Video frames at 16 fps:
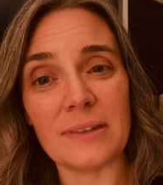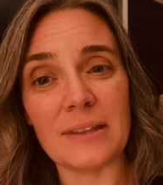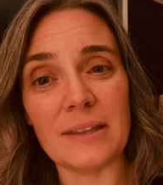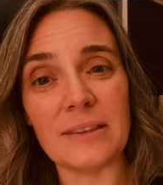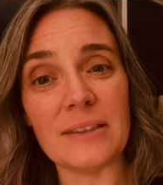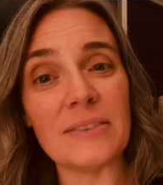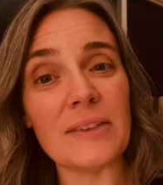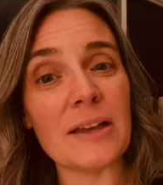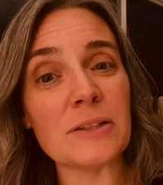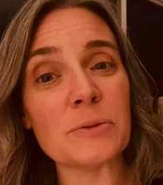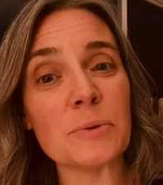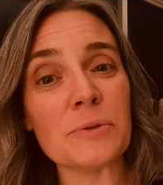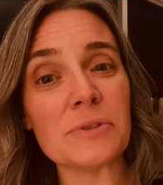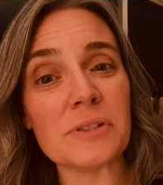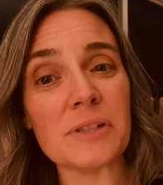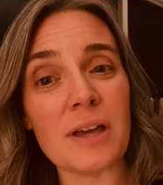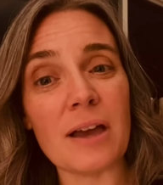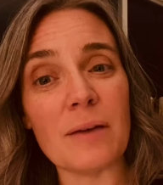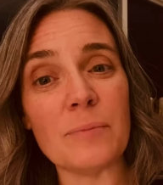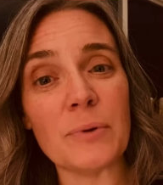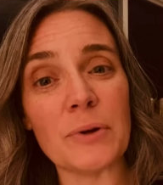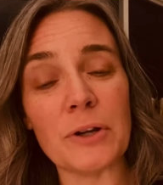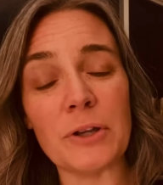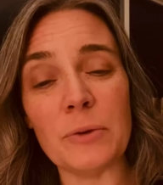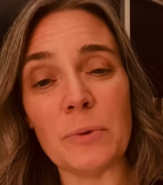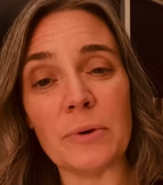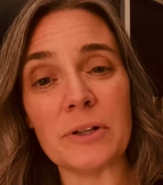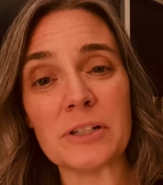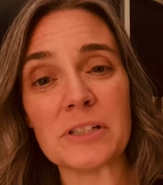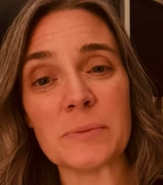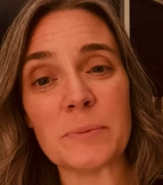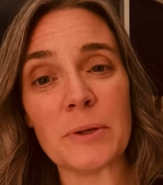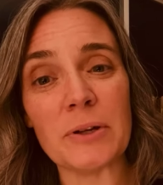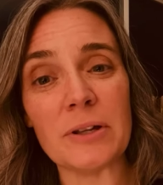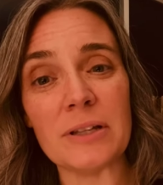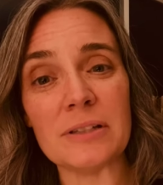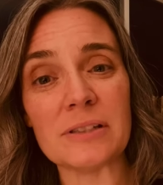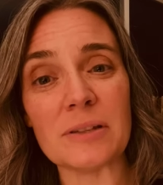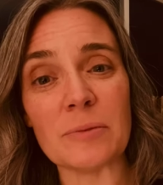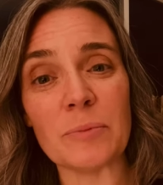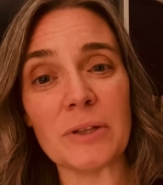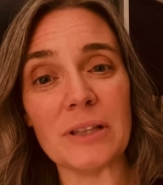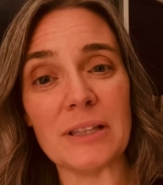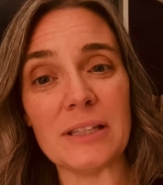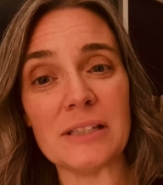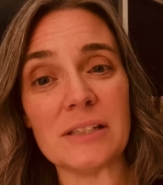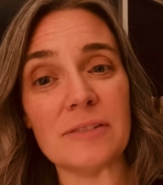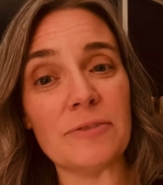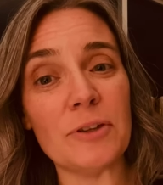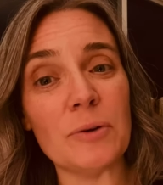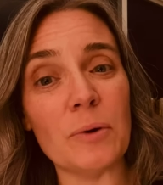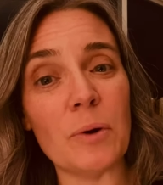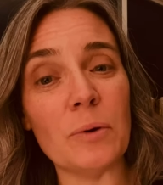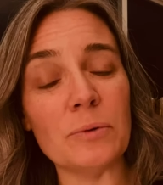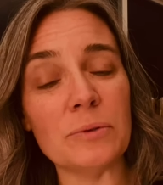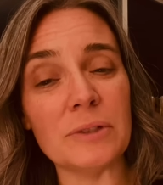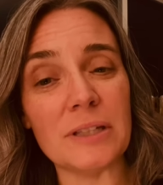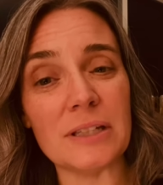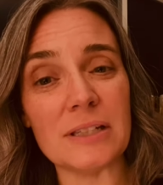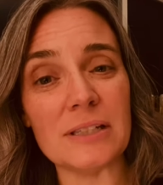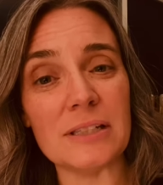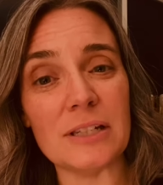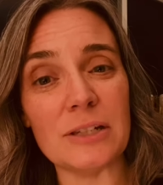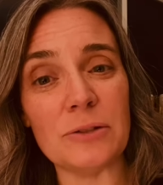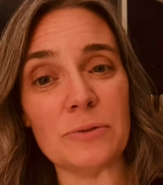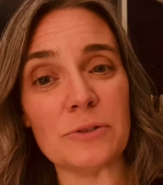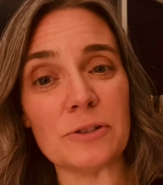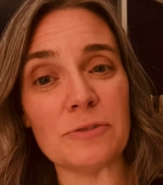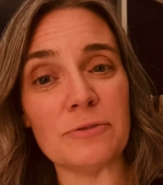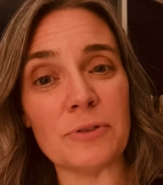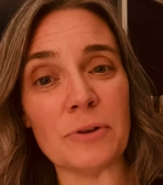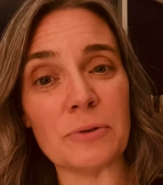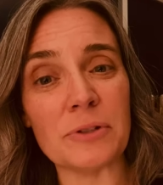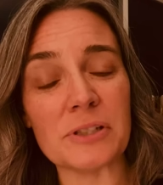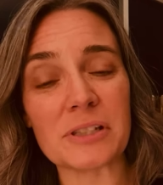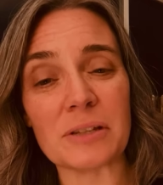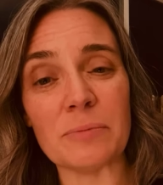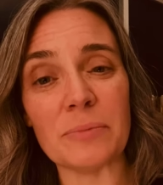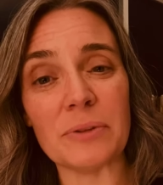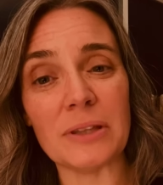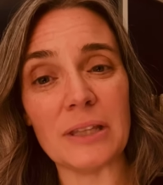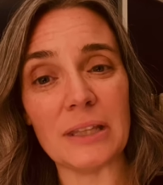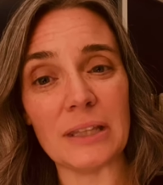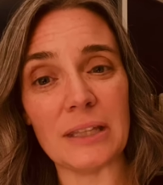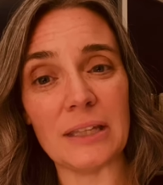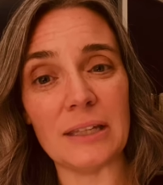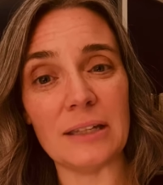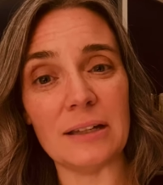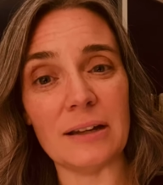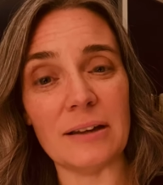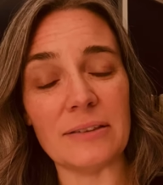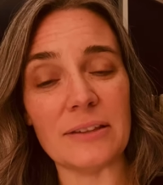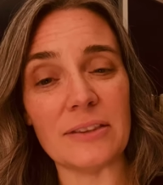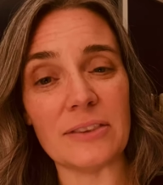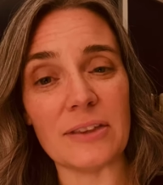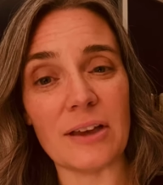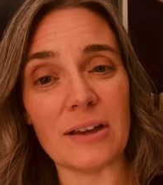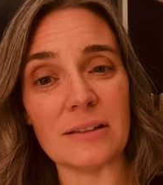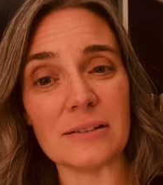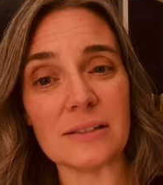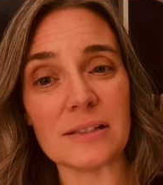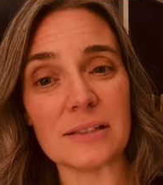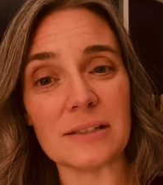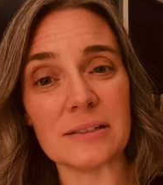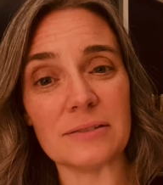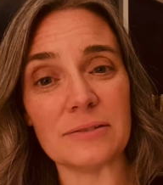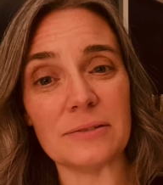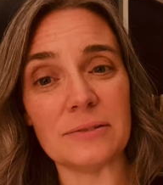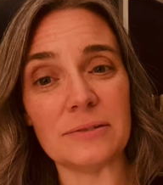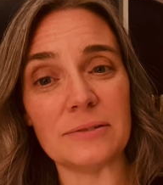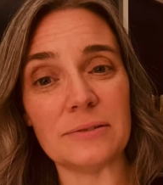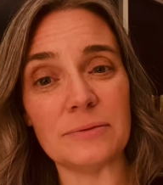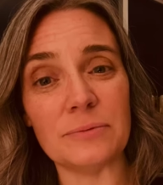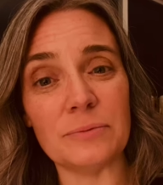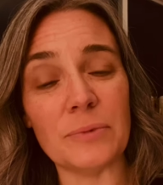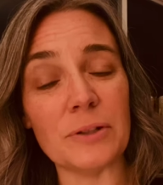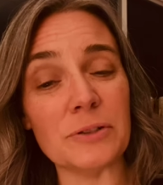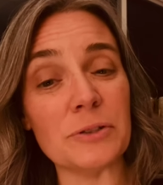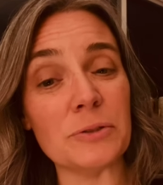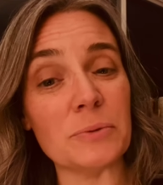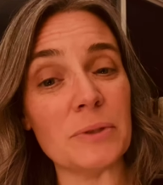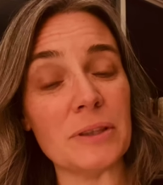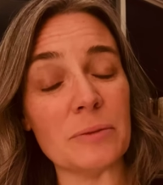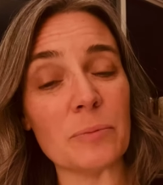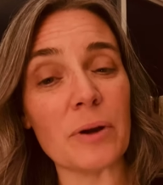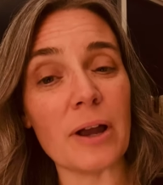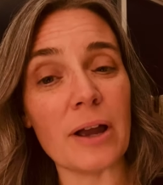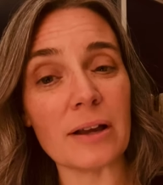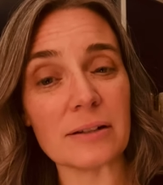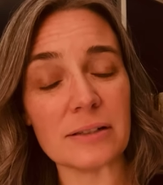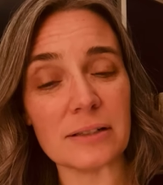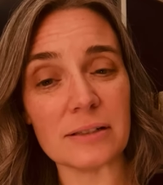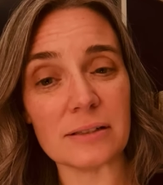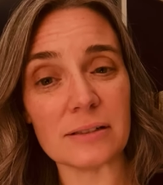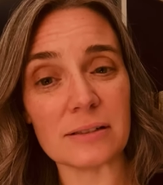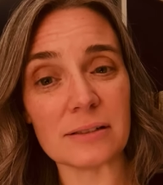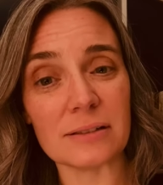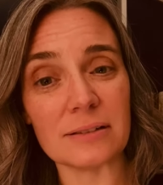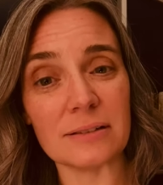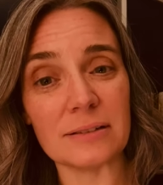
The thoughts won't stop, or you won't experience some release if you only continue to focus completely on the thoughts while doing the practice.